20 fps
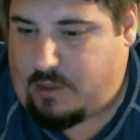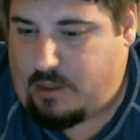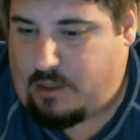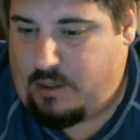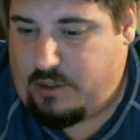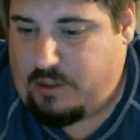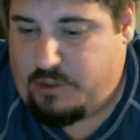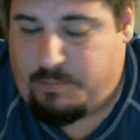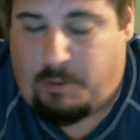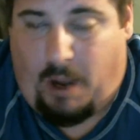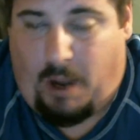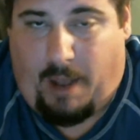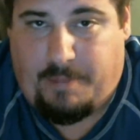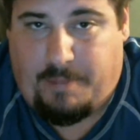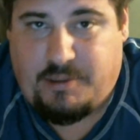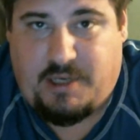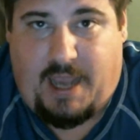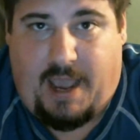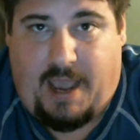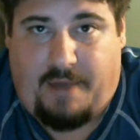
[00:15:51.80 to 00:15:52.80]
prop
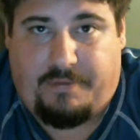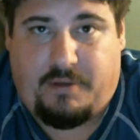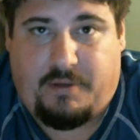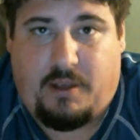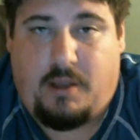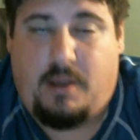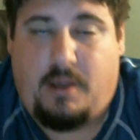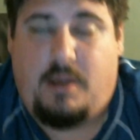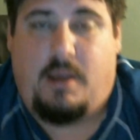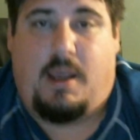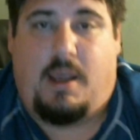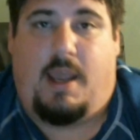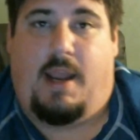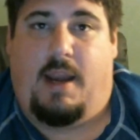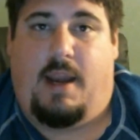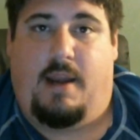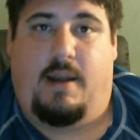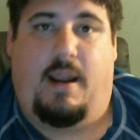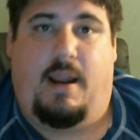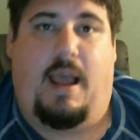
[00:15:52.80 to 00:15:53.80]
shaft
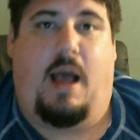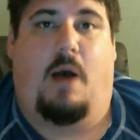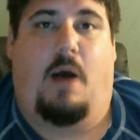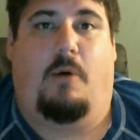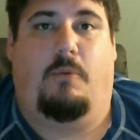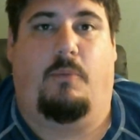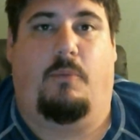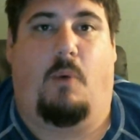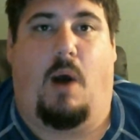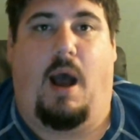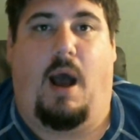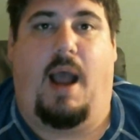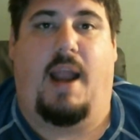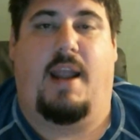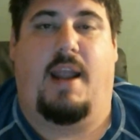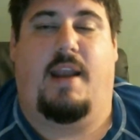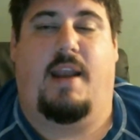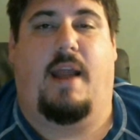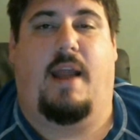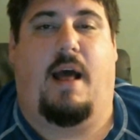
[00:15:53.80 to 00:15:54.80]
and how wide
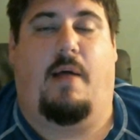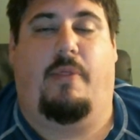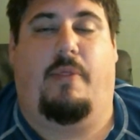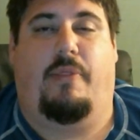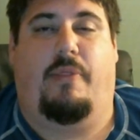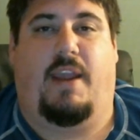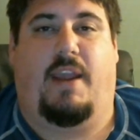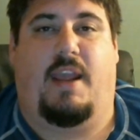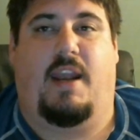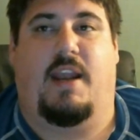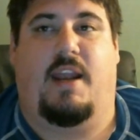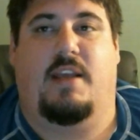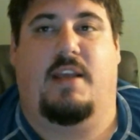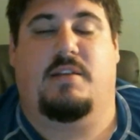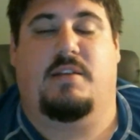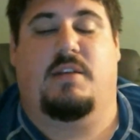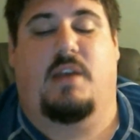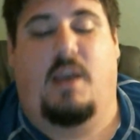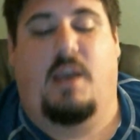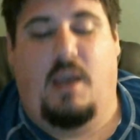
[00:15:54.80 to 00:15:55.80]
and how thick it is
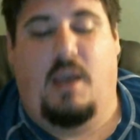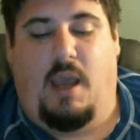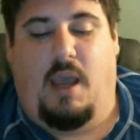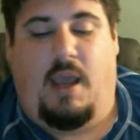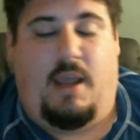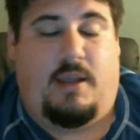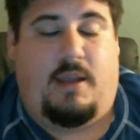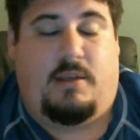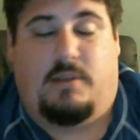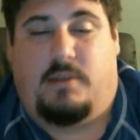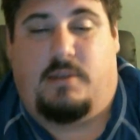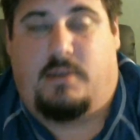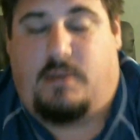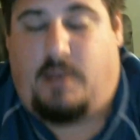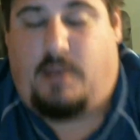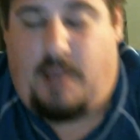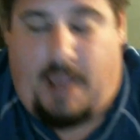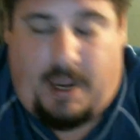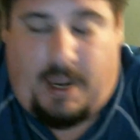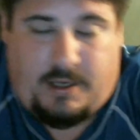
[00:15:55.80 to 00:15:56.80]

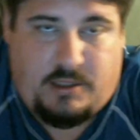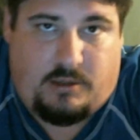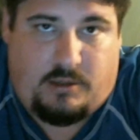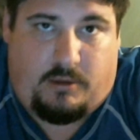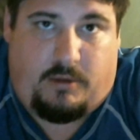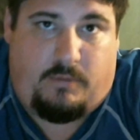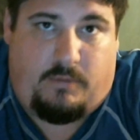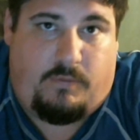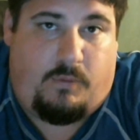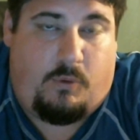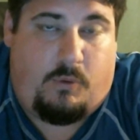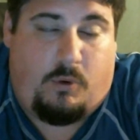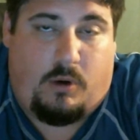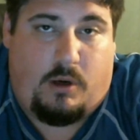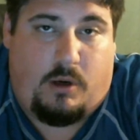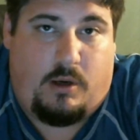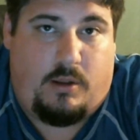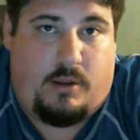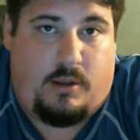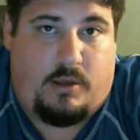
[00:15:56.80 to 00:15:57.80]
excellent for
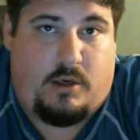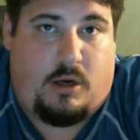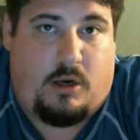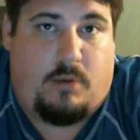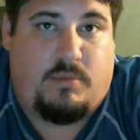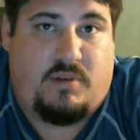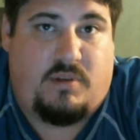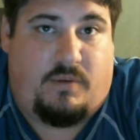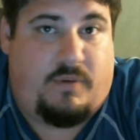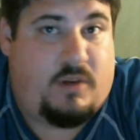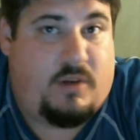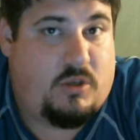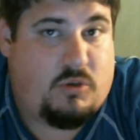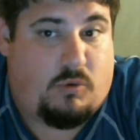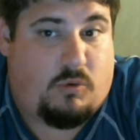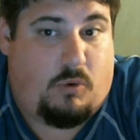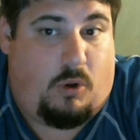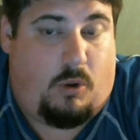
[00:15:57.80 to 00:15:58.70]
the terms of control.